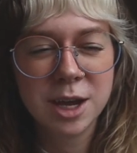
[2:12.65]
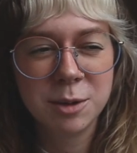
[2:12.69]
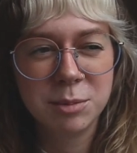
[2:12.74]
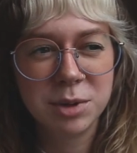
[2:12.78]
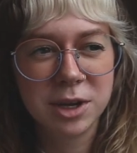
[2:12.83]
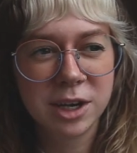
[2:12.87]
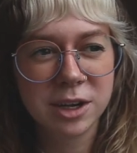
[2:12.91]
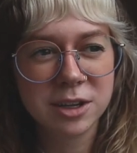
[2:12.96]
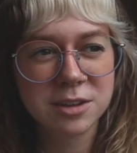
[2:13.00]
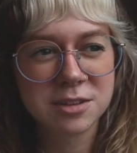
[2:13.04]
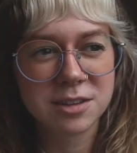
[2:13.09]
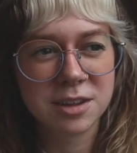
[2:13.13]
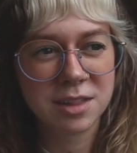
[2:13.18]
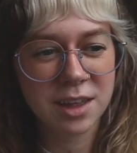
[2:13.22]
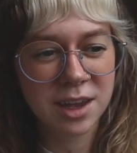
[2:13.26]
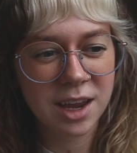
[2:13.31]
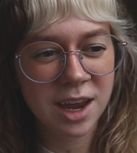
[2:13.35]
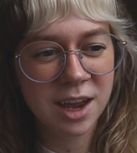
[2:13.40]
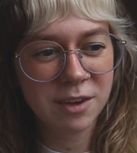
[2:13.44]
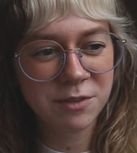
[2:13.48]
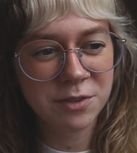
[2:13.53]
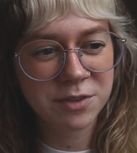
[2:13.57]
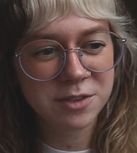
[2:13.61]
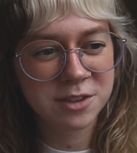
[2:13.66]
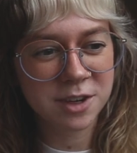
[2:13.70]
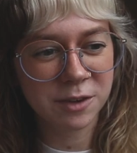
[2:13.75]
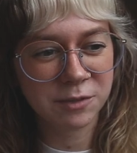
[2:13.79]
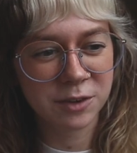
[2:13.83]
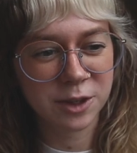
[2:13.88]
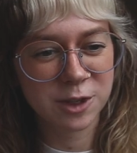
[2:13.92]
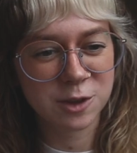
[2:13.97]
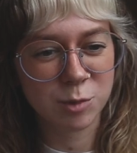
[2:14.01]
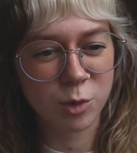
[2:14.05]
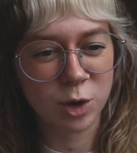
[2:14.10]
because they have
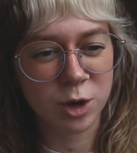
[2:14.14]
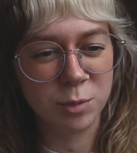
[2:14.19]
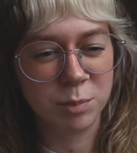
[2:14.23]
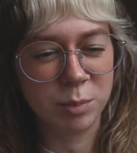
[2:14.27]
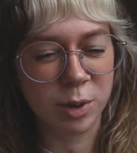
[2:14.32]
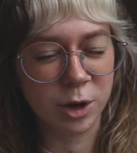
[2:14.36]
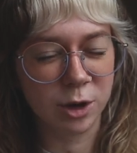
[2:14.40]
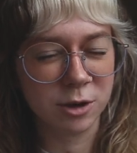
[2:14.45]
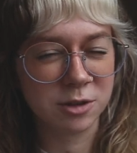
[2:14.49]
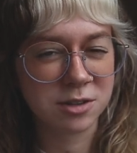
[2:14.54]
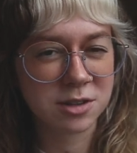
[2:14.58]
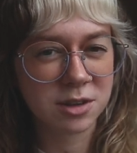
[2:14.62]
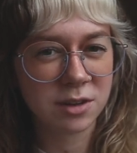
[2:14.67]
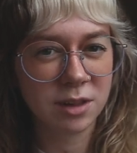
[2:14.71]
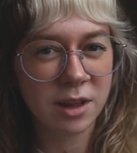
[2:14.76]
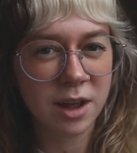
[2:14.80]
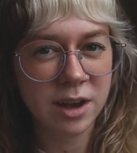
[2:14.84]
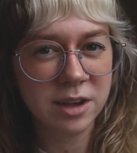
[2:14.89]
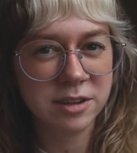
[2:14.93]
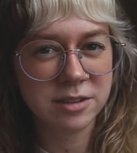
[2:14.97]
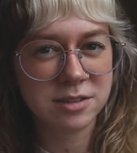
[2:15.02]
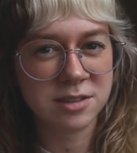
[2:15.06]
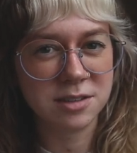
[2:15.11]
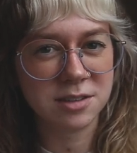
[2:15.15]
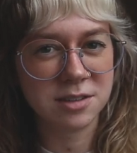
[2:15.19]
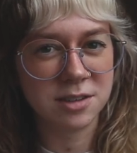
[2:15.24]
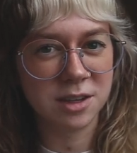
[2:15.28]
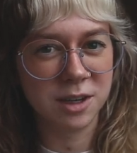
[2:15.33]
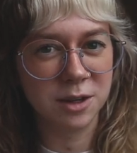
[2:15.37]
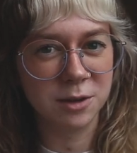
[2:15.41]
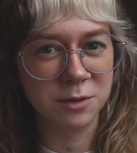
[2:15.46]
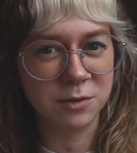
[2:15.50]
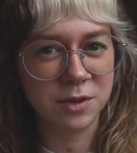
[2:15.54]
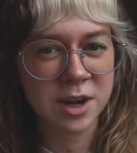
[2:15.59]
stuff that is more personalized
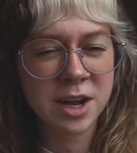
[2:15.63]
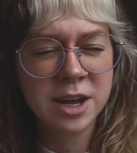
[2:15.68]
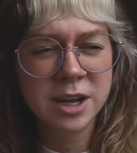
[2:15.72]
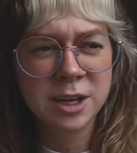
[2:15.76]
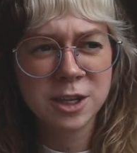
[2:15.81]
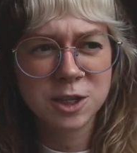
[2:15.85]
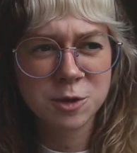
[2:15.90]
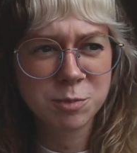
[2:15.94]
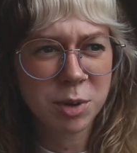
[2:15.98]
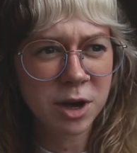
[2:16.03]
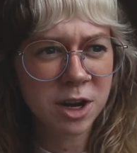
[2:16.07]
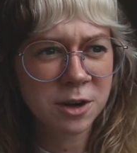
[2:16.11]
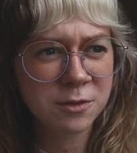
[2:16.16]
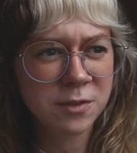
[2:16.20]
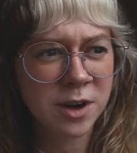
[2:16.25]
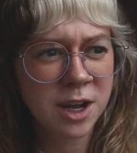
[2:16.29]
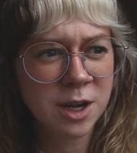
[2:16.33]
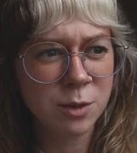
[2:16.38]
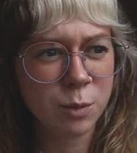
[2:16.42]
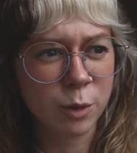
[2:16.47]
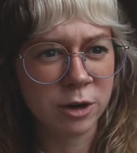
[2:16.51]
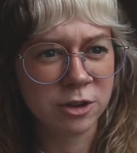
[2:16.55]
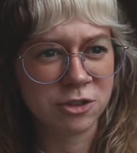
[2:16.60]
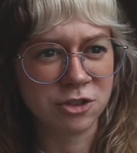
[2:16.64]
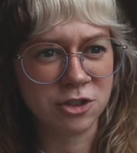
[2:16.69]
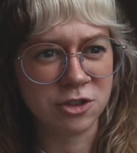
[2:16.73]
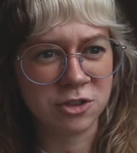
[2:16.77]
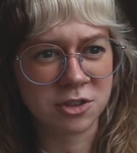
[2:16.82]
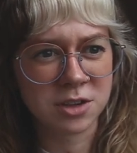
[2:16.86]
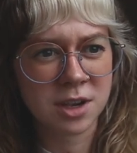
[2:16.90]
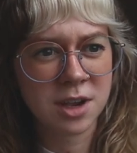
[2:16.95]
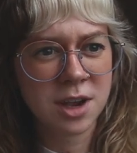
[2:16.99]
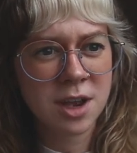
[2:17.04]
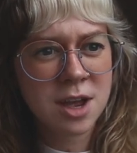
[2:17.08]
instead of Spotify where it's
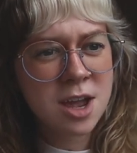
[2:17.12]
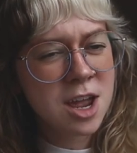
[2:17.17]
just